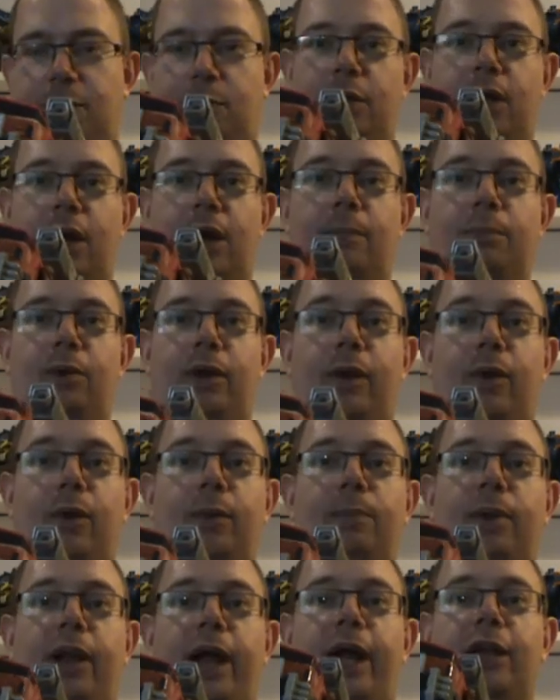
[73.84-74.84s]
we are
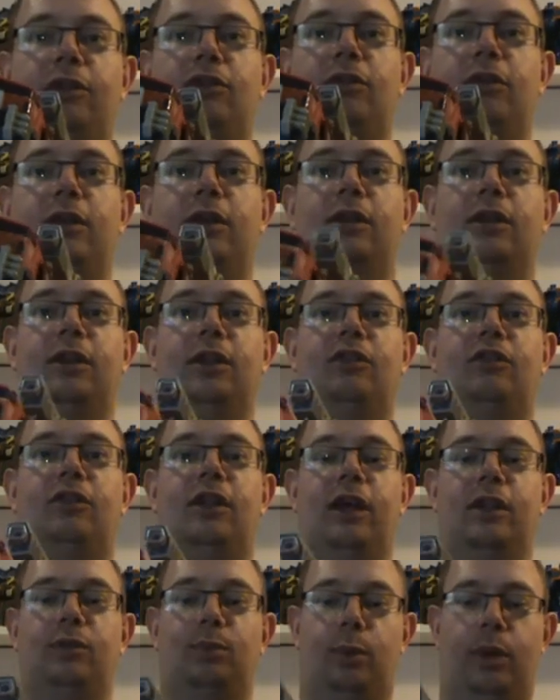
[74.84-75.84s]
obliged to at least
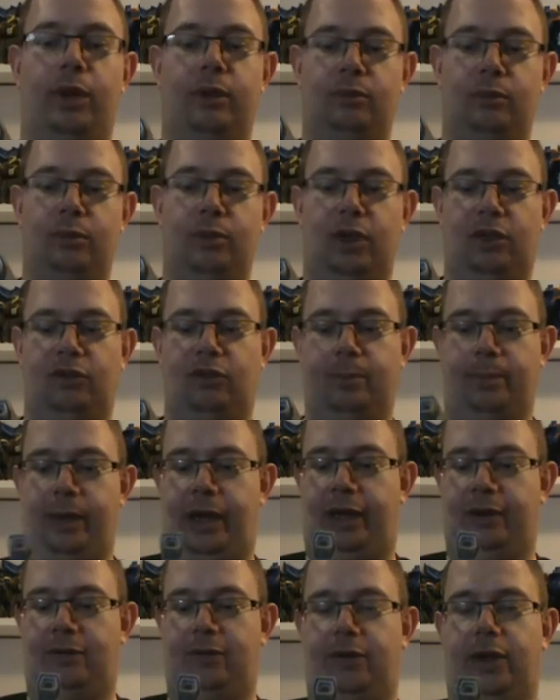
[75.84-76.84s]
get one who has a
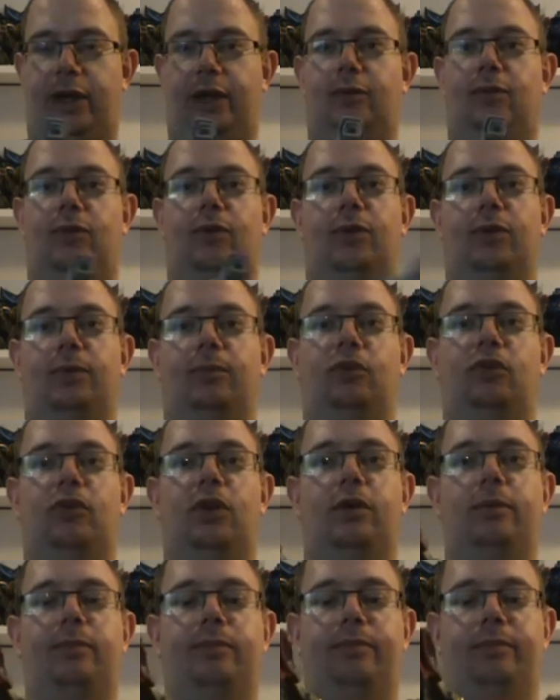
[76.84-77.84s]
bad flight form.
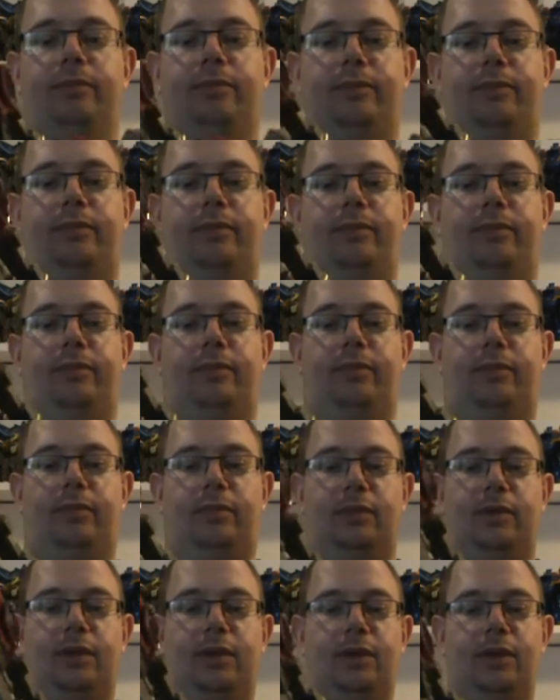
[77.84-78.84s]
So
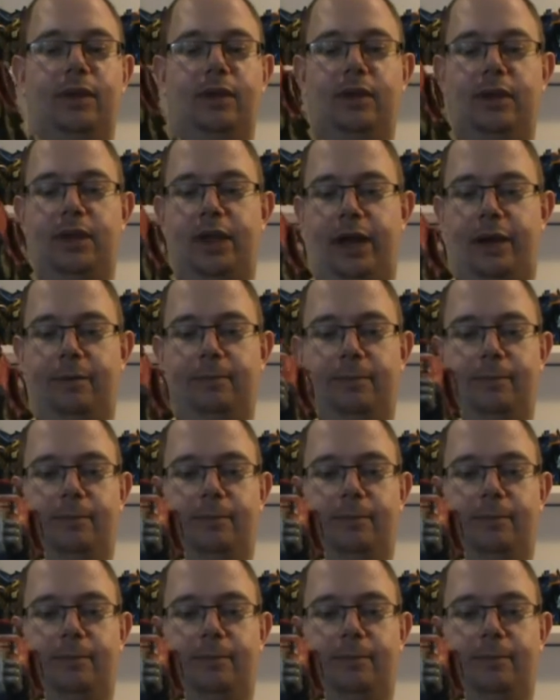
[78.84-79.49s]
yeah.